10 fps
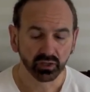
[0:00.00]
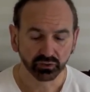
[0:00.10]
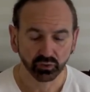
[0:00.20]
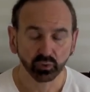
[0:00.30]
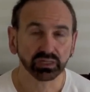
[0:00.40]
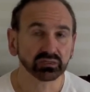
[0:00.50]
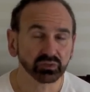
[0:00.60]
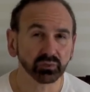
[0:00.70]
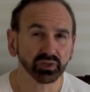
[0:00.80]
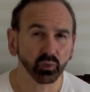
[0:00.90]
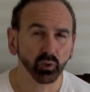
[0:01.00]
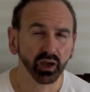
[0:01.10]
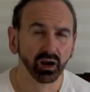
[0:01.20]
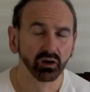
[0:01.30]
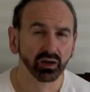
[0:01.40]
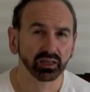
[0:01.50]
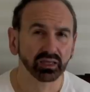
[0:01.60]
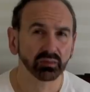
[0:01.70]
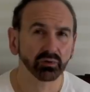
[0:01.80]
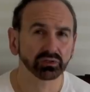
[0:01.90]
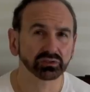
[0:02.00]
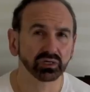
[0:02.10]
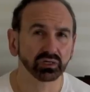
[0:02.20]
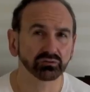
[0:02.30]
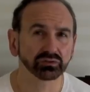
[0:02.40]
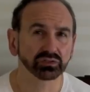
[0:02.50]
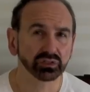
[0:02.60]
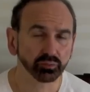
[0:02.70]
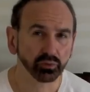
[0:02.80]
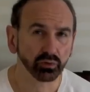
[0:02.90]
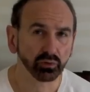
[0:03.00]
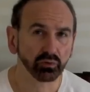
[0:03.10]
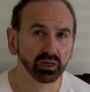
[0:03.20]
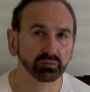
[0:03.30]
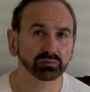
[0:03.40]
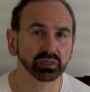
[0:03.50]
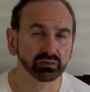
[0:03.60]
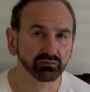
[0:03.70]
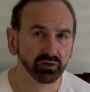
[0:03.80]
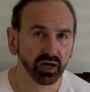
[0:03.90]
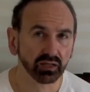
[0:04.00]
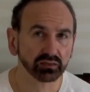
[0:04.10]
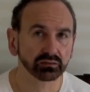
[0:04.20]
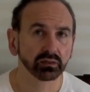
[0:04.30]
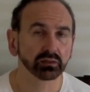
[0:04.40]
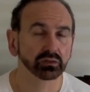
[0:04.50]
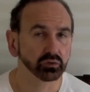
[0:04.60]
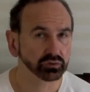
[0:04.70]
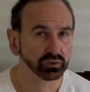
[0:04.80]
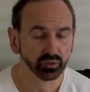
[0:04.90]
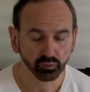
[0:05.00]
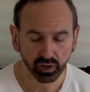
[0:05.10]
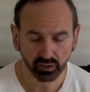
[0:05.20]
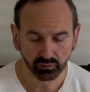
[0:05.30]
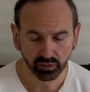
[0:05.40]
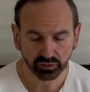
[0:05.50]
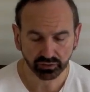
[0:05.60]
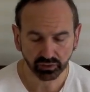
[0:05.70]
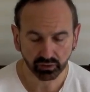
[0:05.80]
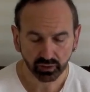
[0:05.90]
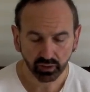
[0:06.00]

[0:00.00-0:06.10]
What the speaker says: So we need to be aware and keep ourselves deprogrammed, inviolate, using the Brown merger.